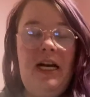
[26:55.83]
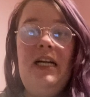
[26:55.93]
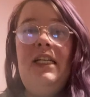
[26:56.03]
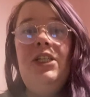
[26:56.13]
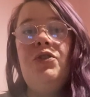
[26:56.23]
that
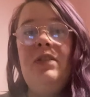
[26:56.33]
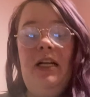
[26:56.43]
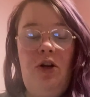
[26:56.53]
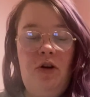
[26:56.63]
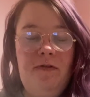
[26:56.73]

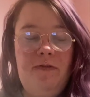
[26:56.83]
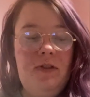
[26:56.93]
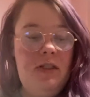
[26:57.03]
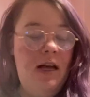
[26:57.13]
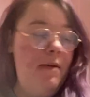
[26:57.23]
literally
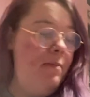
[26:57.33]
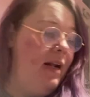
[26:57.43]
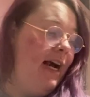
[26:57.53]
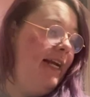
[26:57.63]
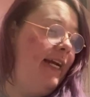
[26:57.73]
loves
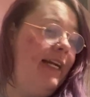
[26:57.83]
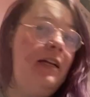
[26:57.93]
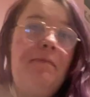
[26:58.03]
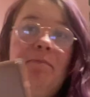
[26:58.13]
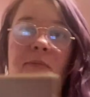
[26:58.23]
playing
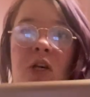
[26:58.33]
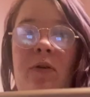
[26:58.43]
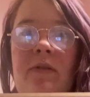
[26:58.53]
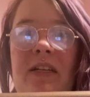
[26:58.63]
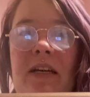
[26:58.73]

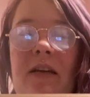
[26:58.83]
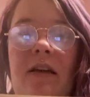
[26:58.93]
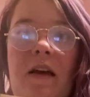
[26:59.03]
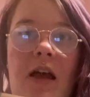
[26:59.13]
music,